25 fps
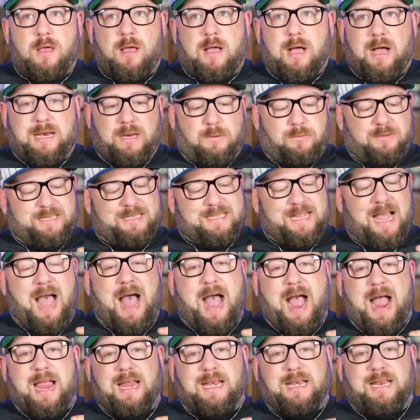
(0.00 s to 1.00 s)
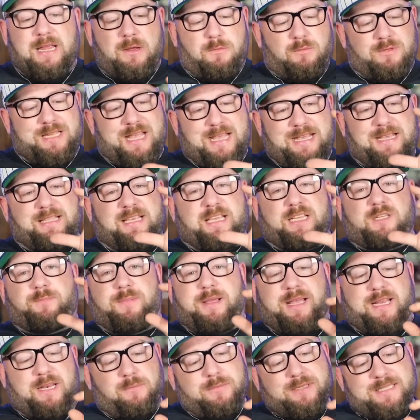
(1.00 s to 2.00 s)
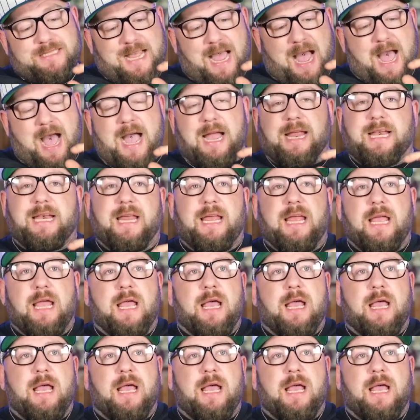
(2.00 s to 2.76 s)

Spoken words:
And it was tiny. It was like this big and it was tiny.